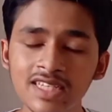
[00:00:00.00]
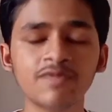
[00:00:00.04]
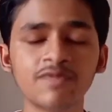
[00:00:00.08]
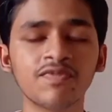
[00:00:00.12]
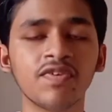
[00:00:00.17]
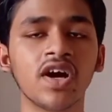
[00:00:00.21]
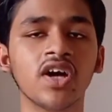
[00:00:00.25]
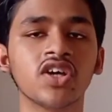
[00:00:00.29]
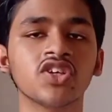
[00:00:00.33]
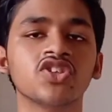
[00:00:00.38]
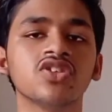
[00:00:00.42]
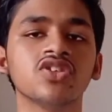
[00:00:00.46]

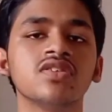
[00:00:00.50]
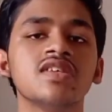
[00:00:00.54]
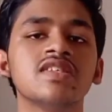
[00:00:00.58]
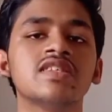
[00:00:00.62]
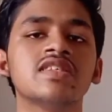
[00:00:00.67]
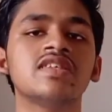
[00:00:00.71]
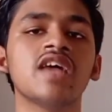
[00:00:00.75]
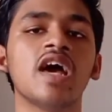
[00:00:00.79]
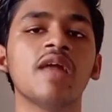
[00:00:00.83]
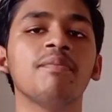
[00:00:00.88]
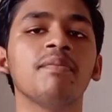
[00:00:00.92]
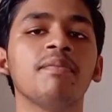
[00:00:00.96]
This
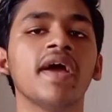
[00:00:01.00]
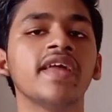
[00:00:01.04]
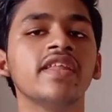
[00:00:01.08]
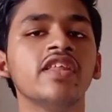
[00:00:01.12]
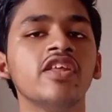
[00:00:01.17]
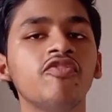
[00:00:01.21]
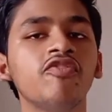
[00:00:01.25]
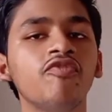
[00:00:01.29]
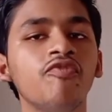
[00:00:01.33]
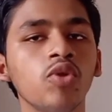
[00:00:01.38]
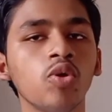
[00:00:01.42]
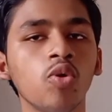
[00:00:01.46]
function is
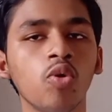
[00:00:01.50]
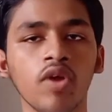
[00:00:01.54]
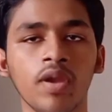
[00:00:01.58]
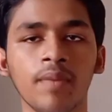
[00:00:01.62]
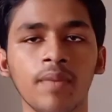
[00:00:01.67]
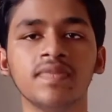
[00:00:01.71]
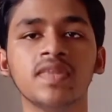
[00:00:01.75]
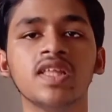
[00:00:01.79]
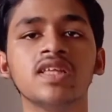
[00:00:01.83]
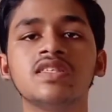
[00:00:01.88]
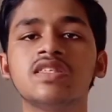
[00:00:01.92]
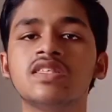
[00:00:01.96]
done by the
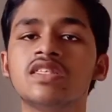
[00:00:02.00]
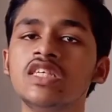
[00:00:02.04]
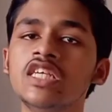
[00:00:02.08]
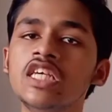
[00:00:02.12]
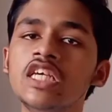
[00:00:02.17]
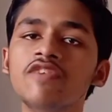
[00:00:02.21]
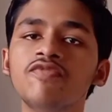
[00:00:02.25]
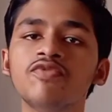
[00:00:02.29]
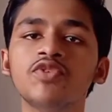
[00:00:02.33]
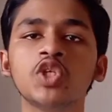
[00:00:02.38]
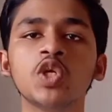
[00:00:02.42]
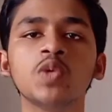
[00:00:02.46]
phloem. The
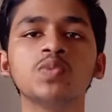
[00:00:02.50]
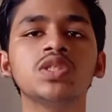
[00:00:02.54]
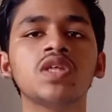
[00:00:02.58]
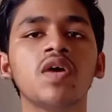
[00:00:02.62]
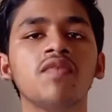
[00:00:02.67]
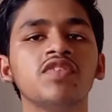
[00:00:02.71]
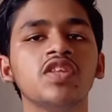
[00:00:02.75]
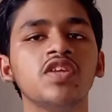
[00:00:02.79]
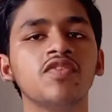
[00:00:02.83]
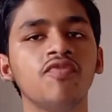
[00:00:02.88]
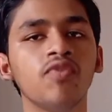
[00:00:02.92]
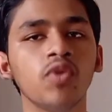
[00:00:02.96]
sieve
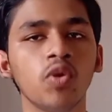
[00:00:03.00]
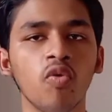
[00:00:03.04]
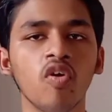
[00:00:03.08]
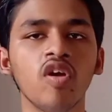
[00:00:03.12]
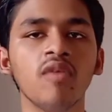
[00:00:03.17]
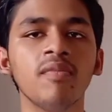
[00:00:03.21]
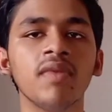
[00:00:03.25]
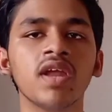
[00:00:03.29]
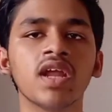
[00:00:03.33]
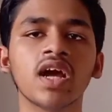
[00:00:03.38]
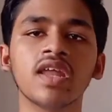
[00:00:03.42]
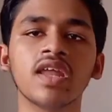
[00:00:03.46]
tubes of the
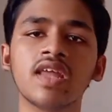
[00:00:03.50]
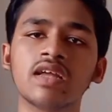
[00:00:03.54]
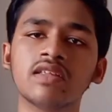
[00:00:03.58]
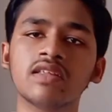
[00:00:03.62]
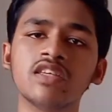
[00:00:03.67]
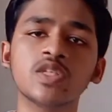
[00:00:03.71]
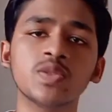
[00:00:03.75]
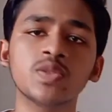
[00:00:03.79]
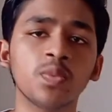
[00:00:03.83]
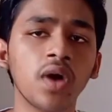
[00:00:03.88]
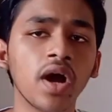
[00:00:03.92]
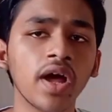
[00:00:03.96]
phloem are
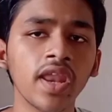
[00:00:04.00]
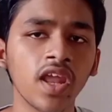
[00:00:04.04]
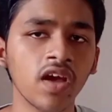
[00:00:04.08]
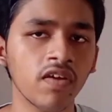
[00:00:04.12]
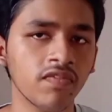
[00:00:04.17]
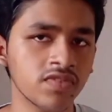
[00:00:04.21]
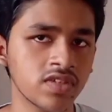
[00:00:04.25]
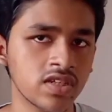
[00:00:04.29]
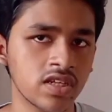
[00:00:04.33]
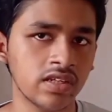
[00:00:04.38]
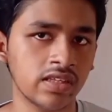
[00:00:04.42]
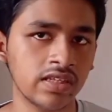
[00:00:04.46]
connected
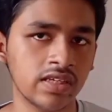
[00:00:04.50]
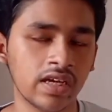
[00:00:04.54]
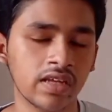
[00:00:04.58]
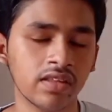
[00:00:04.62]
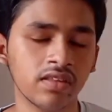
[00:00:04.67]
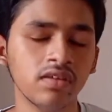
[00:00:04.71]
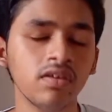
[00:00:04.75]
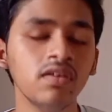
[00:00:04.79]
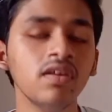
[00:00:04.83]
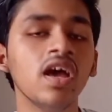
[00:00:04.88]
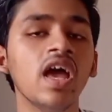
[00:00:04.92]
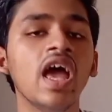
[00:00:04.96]
one after
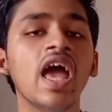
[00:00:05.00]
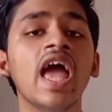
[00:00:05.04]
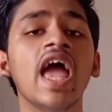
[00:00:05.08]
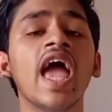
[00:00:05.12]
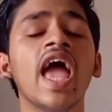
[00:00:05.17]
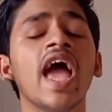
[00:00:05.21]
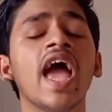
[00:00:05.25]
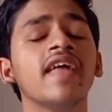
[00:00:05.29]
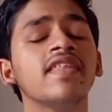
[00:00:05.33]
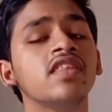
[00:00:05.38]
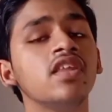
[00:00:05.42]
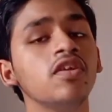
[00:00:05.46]
the other,
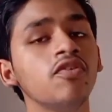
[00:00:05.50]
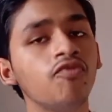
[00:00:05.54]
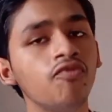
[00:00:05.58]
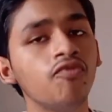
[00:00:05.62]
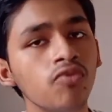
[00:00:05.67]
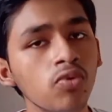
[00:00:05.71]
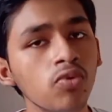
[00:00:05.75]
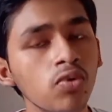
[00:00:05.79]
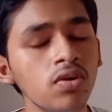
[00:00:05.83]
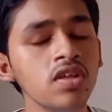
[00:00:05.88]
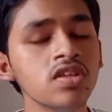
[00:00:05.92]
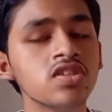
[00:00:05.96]
and
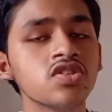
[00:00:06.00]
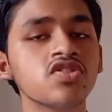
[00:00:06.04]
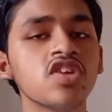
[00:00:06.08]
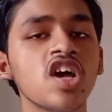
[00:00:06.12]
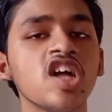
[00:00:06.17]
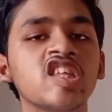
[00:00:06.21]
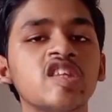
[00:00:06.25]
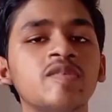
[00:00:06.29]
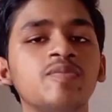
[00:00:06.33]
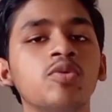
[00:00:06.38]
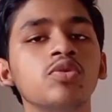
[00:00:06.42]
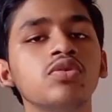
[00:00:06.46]
the food
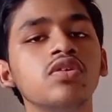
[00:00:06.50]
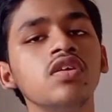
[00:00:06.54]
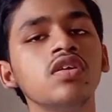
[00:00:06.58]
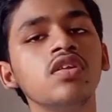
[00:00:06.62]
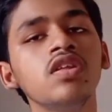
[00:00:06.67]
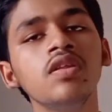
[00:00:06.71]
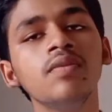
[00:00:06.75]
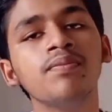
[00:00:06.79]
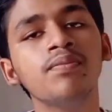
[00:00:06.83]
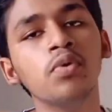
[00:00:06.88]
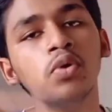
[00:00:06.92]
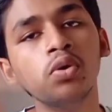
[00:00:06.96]
is
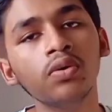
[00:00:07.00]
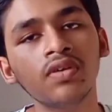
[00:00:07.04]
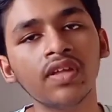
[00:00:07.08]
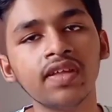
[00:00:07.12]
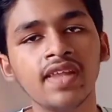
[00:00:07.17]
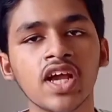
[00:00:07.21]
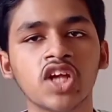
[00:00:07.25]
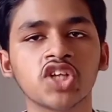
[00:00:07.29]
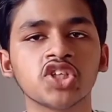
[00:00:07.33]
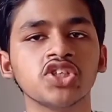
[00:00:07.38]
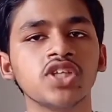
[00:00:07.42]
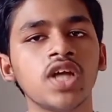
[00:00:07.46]
transported in
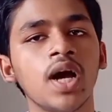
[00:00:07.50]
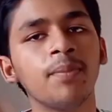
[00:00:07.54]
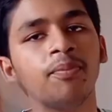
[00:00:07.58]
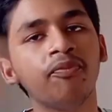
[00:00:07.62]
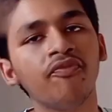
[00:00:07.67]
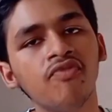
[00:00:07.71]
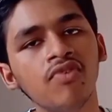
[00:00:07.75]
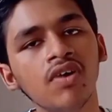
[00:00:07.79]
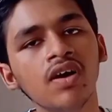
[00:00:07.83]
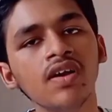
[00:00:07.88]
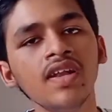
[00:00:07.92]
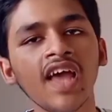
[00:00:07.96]
both
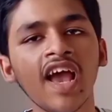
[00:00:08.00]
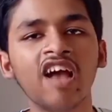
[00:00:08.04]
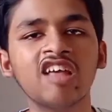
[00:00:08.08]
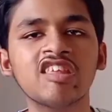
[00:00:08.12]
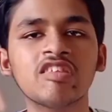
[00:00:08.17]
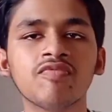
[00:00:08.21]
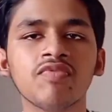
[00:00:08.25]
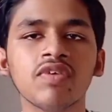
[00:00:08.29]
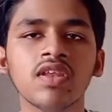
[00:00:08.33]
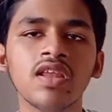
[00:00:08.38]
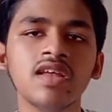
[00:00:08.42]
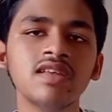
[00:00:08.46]
direction,
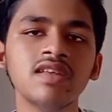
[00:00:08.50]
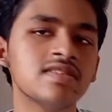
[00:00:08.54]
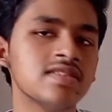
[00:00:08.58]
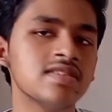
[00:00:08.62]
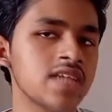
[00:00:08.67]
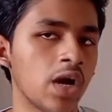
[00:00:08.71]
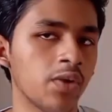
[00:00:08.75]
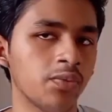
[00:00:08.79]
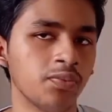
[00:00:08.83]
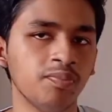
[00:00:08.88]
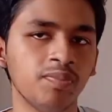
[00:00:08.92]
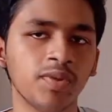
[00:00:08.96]
upward as well
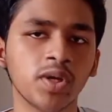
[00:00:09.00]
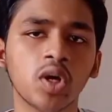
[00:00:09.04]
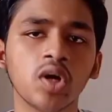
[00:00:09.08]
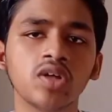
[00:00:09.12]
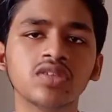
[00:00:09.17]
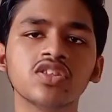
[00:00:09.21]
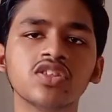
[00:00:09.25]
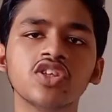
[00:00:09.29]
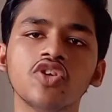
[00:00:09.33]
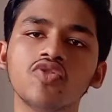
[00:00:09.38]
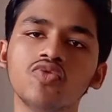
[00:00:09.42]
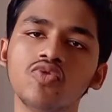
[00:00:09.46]
as down,
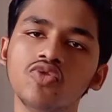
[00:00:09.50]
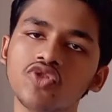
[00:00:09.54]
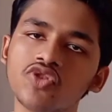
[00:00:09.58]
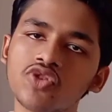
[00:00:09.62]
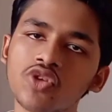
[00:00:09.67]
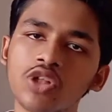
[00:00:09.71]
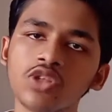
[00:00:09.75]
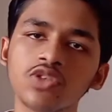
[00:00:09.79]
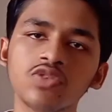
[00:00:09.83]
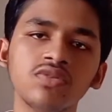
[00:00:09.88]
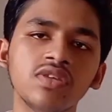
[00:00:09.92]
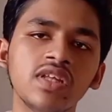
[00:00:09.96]
because the
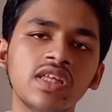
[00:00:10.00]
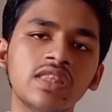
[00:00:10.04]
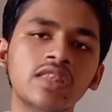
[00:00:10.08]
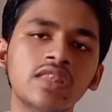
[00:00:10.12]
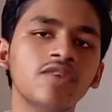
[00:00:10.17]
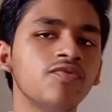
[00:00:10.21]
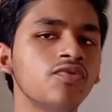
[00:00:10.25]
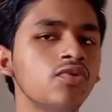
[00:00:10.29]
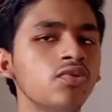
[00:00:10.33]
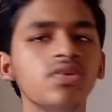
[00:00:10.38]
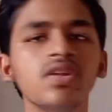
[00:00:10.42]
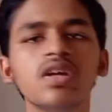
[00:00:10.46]
roots also
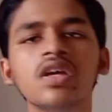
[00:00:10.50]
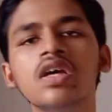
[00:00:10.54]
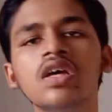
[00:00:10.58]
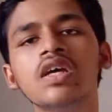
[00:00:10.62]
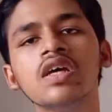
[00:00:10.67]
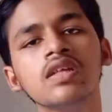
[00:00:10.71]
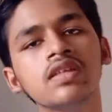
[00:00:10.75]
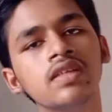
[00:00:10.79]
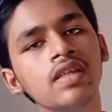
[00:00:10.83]
need the food,